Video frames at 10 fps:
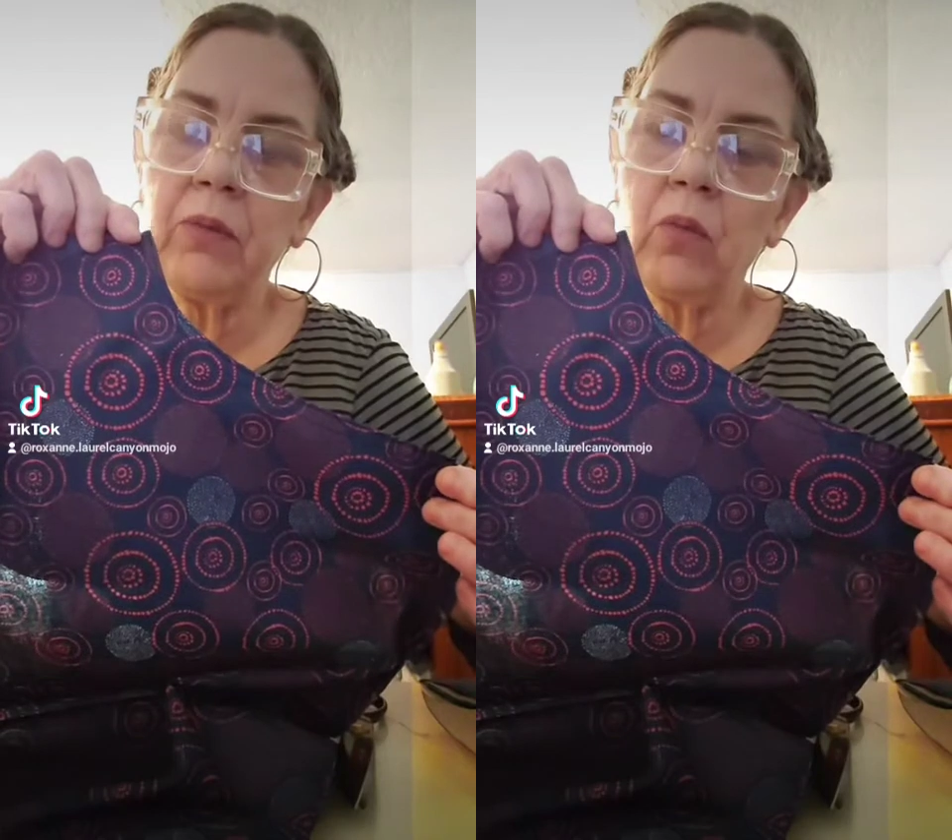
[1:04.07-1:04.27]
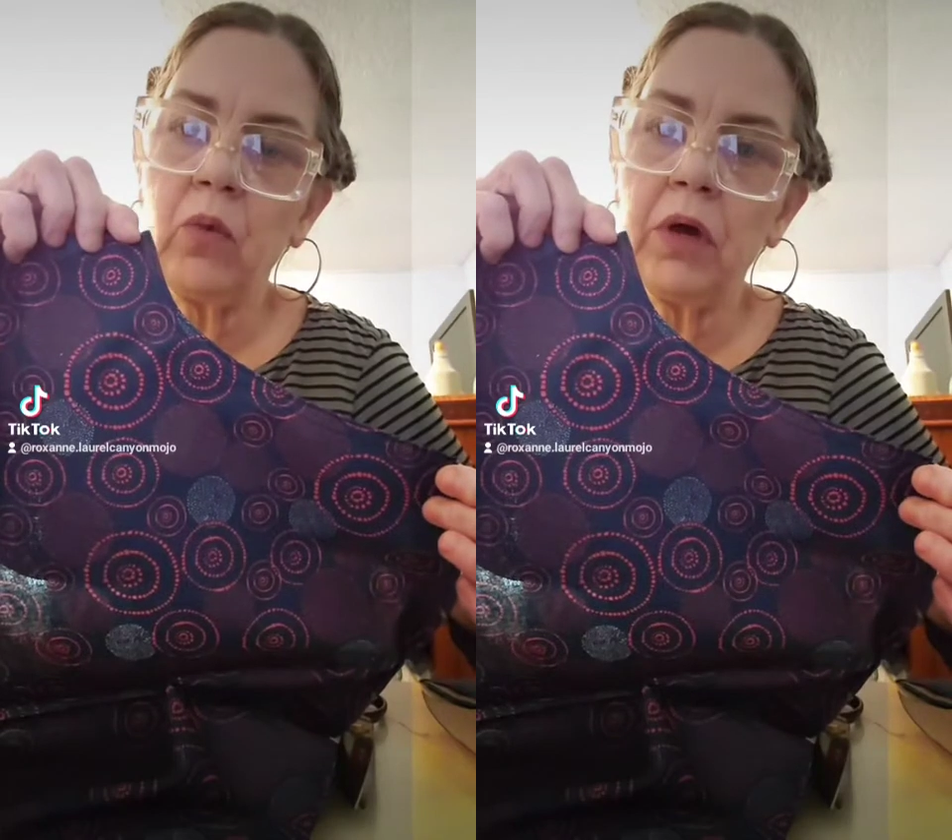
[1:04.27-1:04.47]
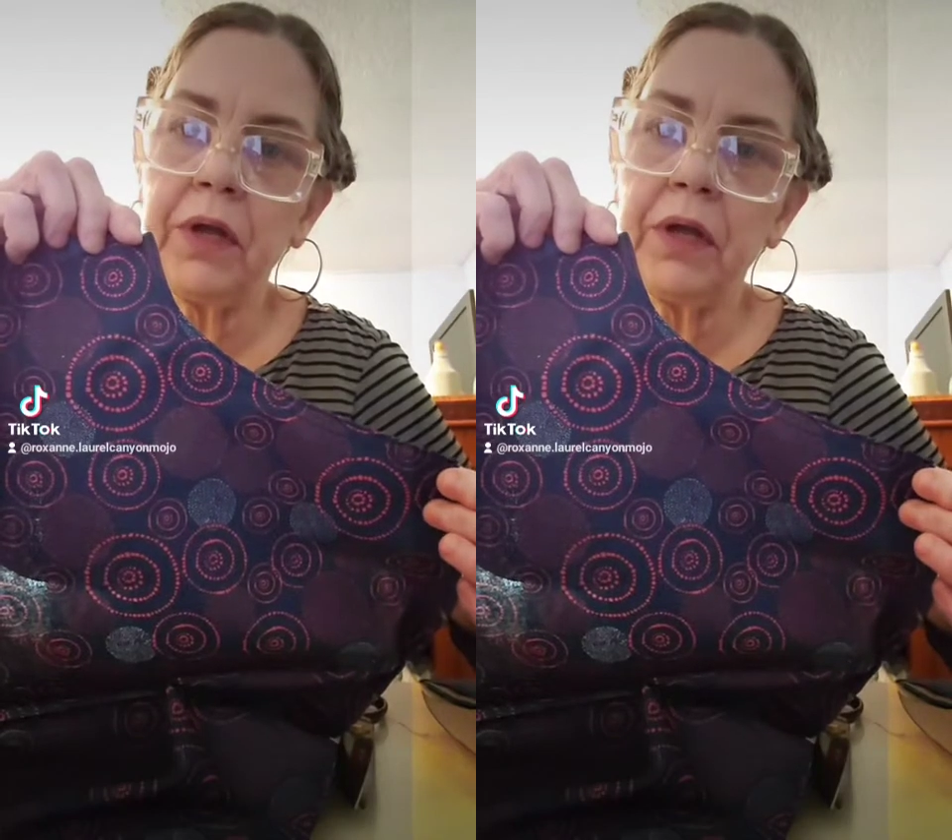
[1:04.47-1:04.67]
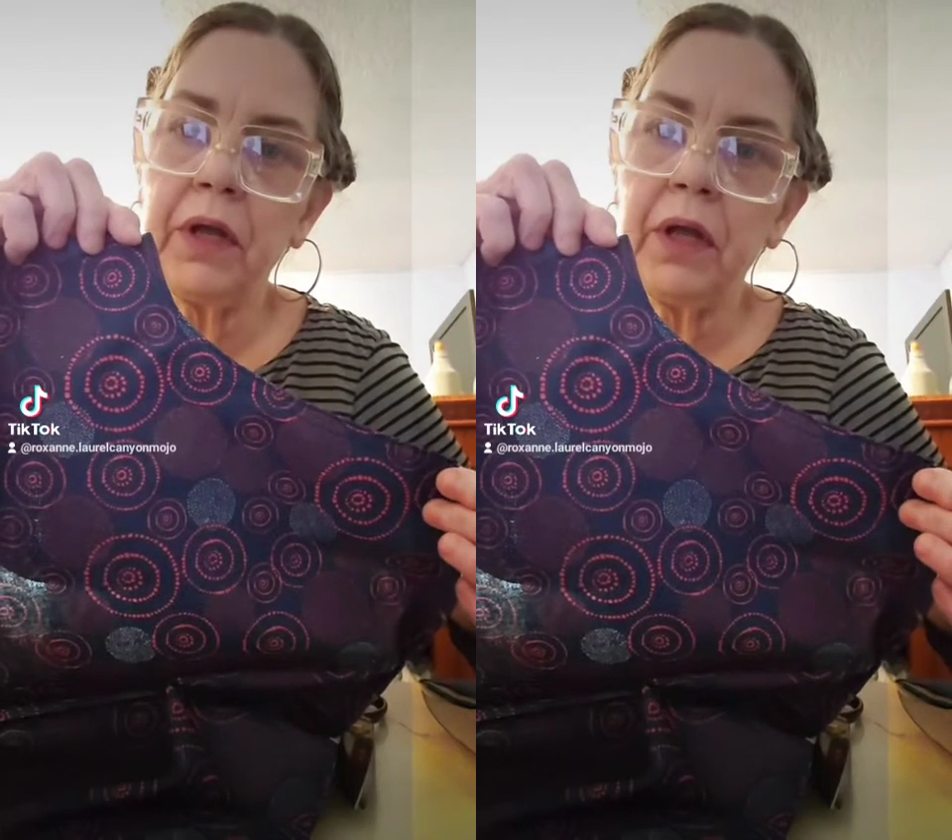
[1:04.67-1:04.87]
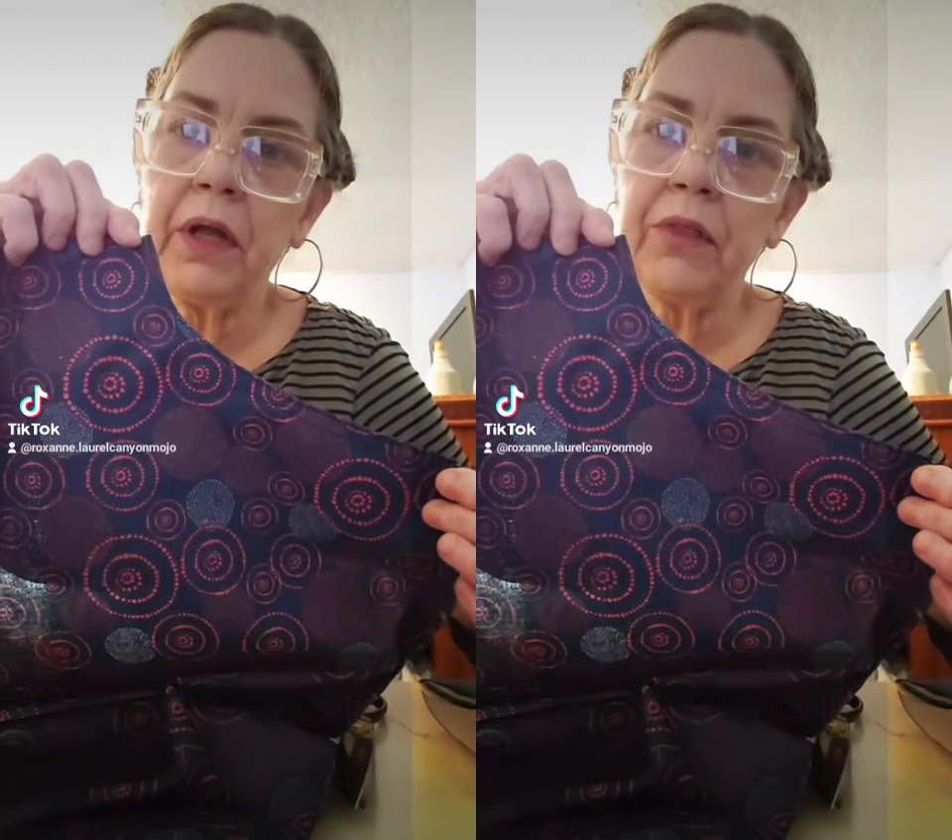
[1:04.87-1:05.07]
one
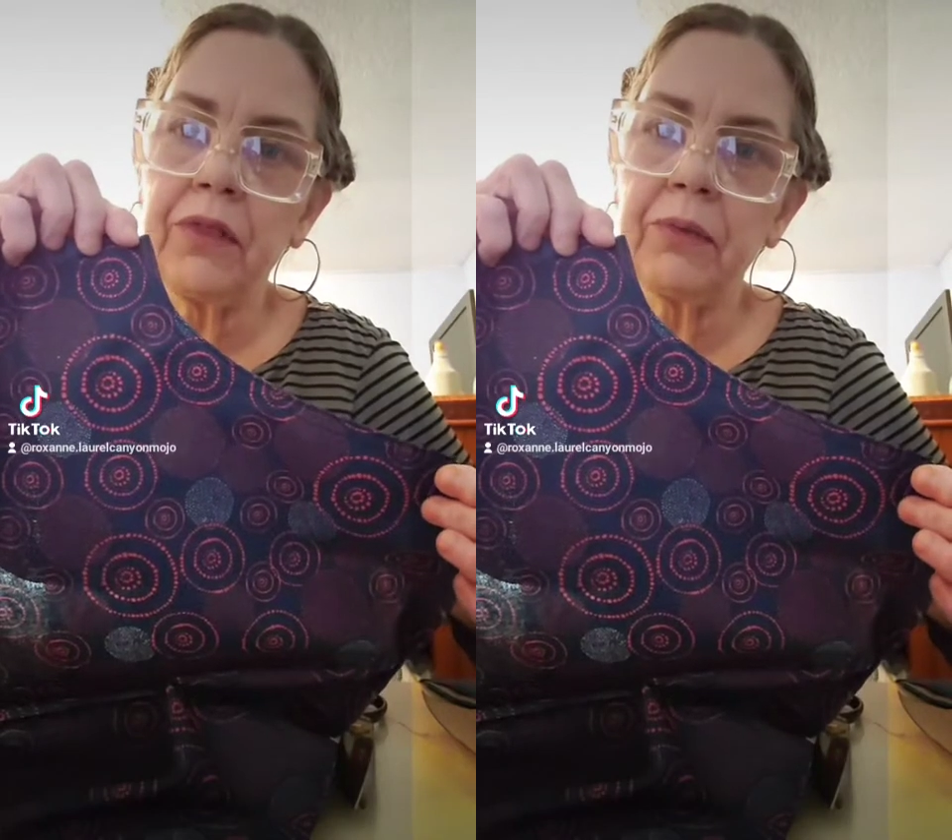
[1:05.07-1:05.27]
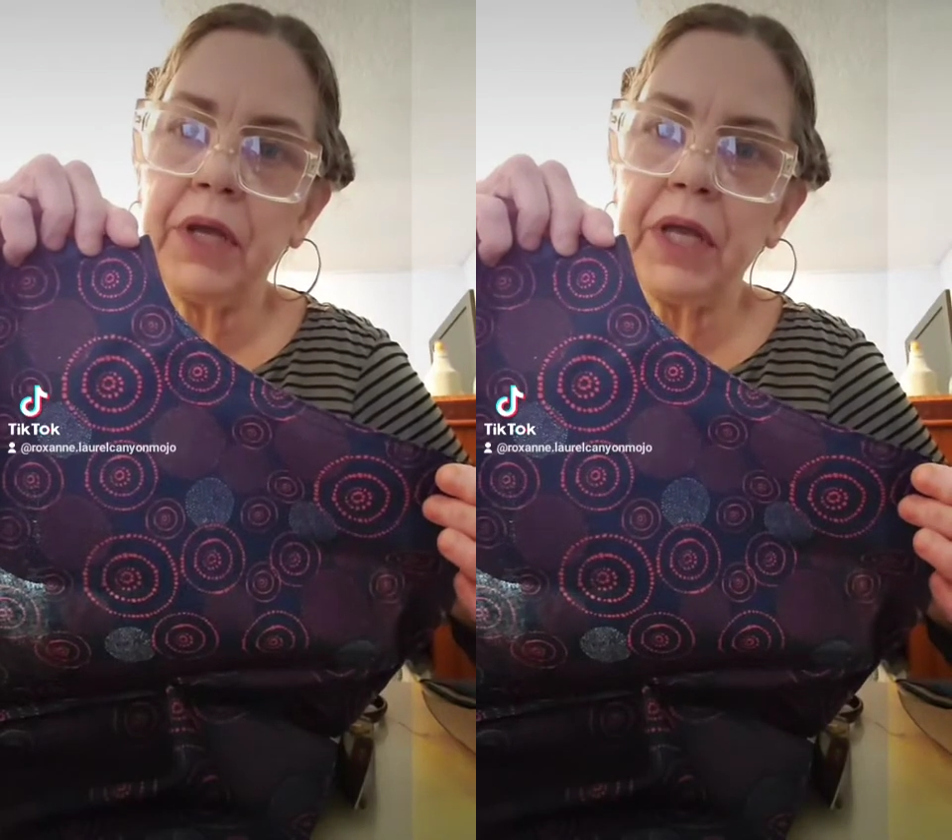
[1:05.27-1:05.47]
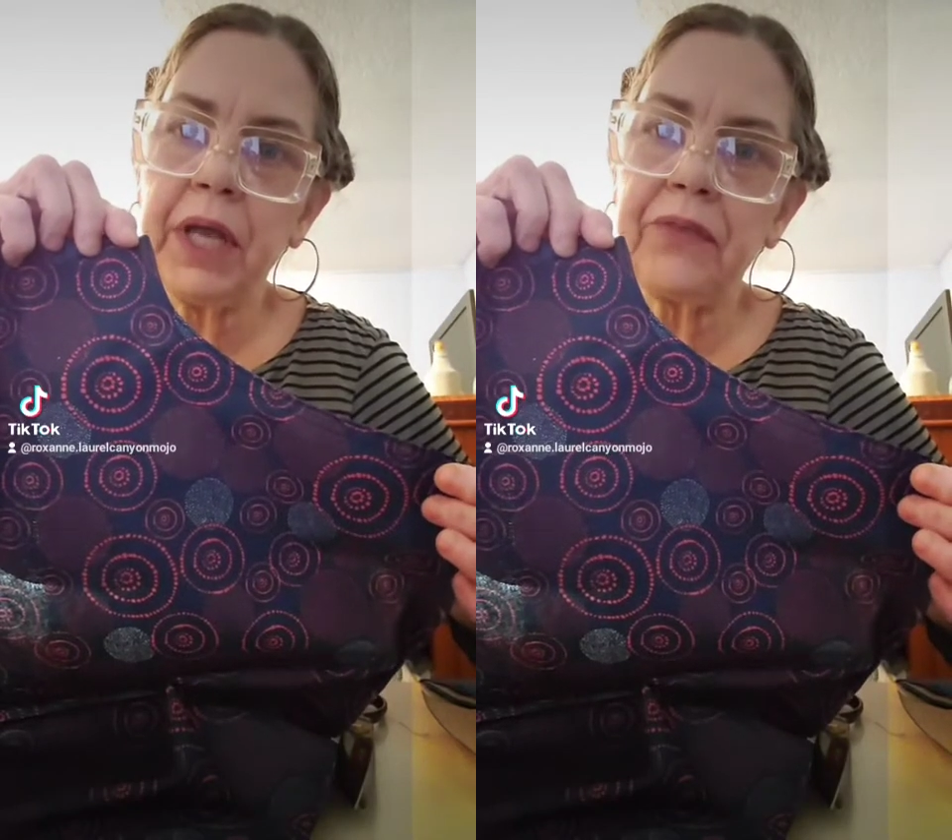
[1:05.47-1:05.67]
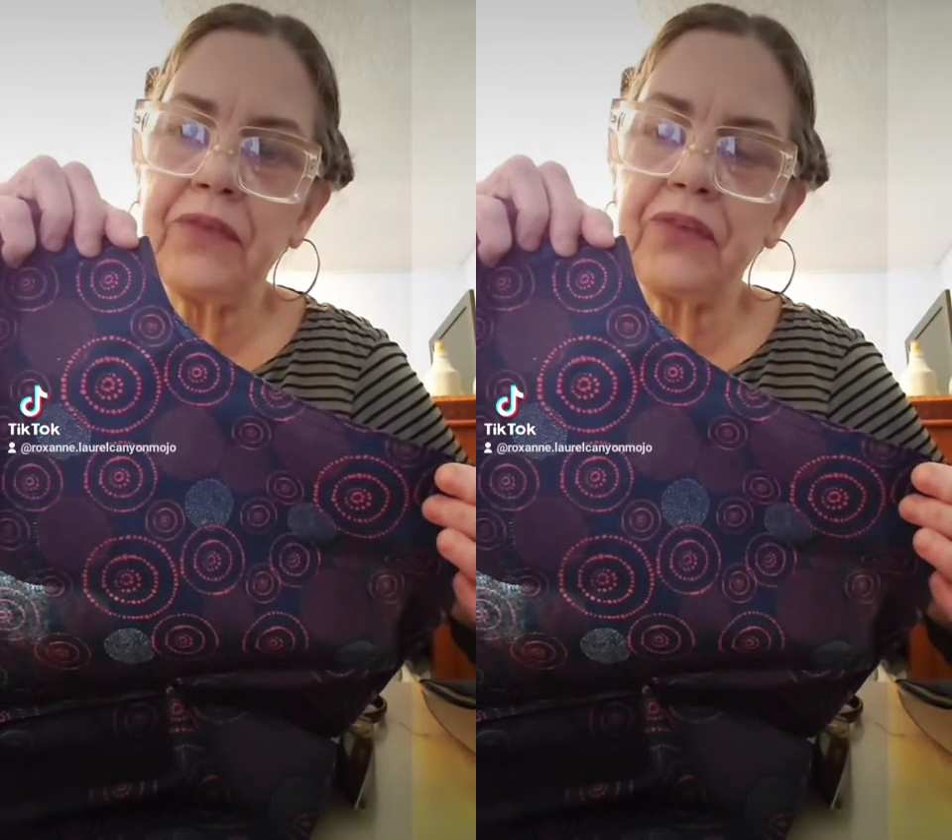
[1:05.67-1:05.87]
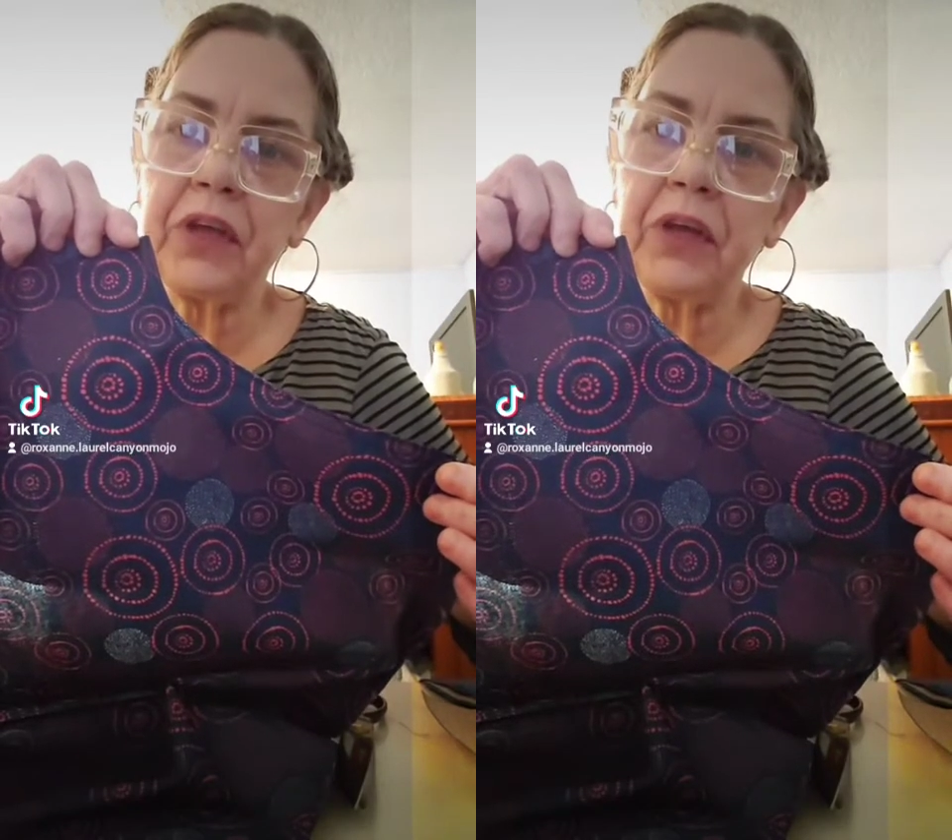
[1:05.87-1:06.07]

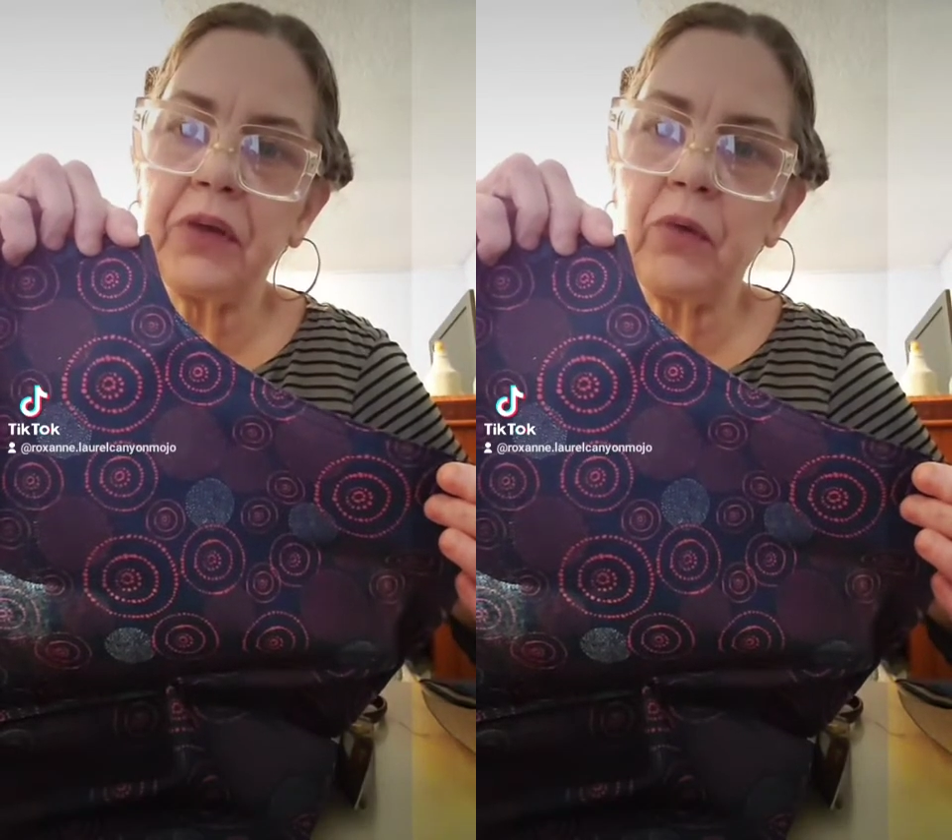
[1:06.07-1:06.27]
3/8 in,